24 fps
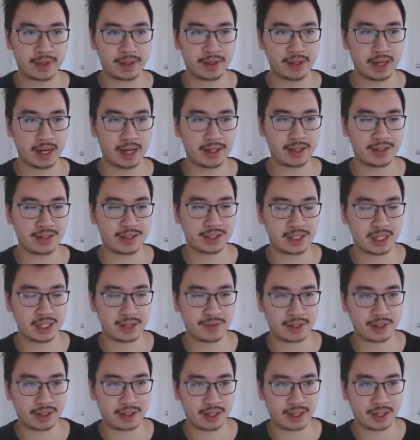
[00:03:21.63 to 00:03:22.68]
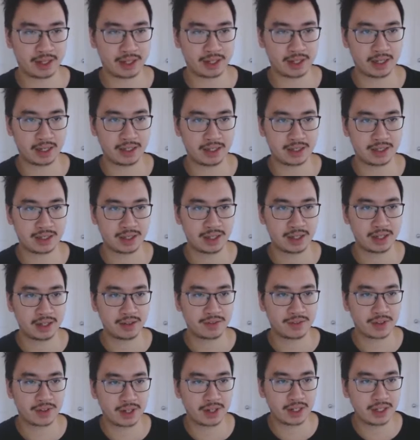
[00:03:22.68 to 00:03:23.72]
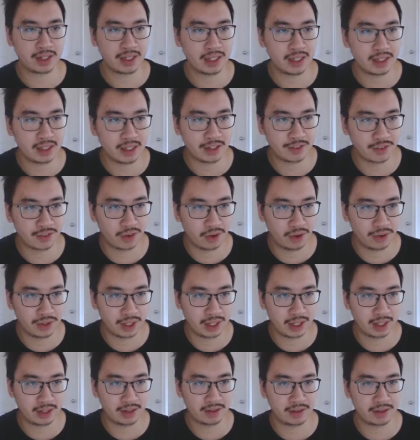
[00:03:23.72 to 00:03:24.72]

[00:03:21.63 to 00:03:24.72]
and you see everything is very neatly folded,